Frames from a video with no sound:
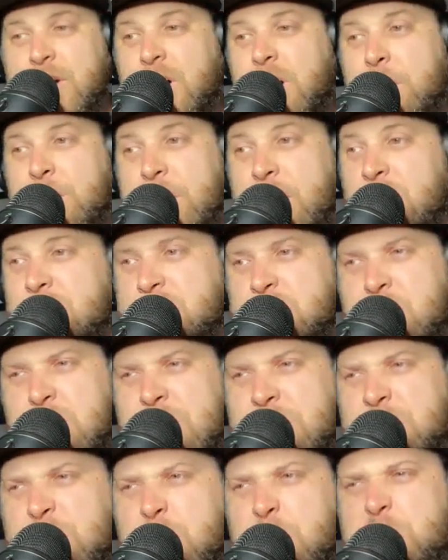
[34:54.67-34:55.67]
They also
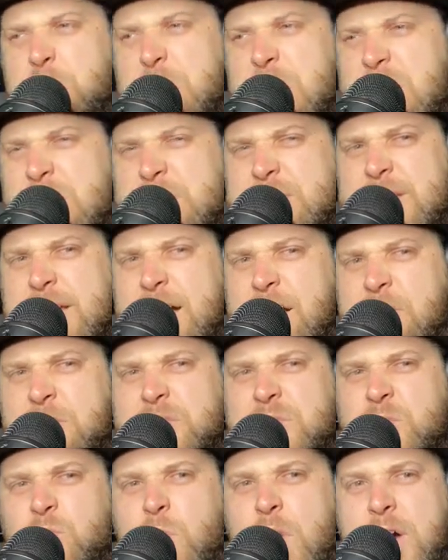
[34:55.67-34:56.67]
have some big,
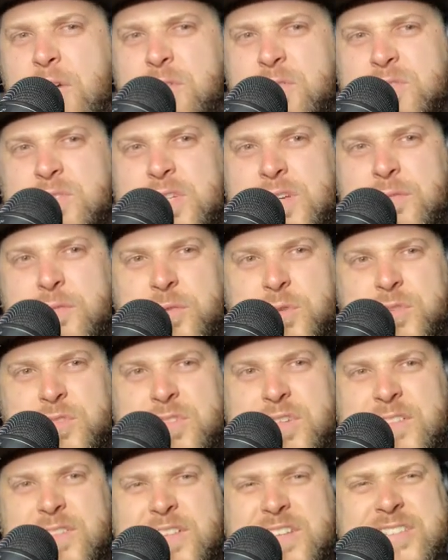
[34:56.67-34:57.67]
talented wide
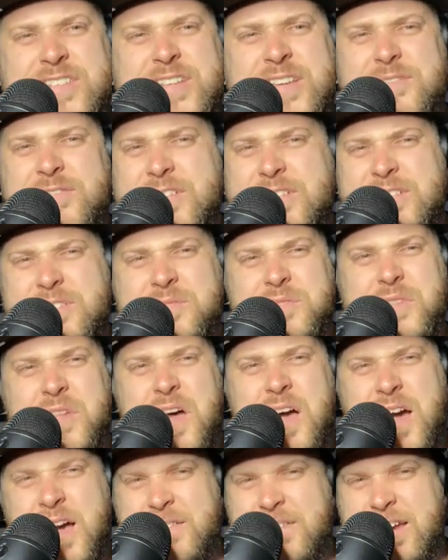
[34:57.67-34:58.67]
receivers. Then this defensive
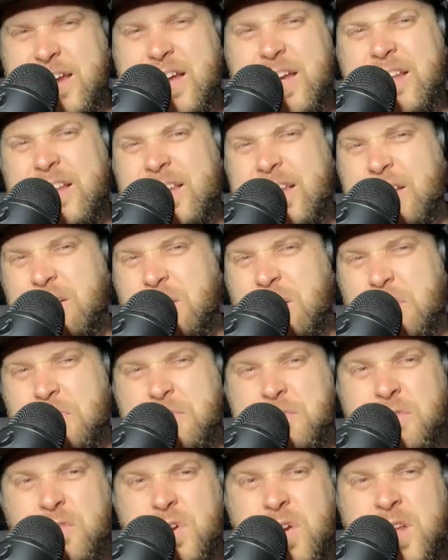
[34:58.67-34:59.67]
line, they got Leal
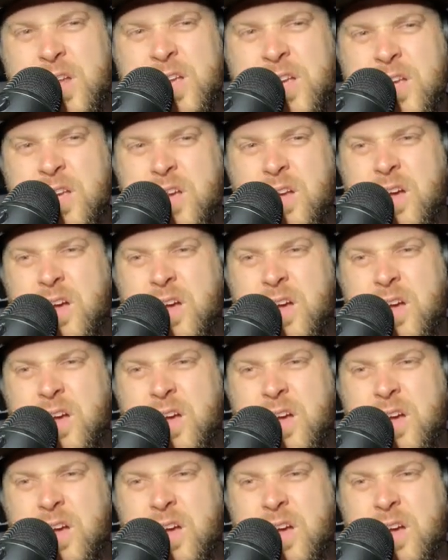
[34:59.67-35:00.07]
up front.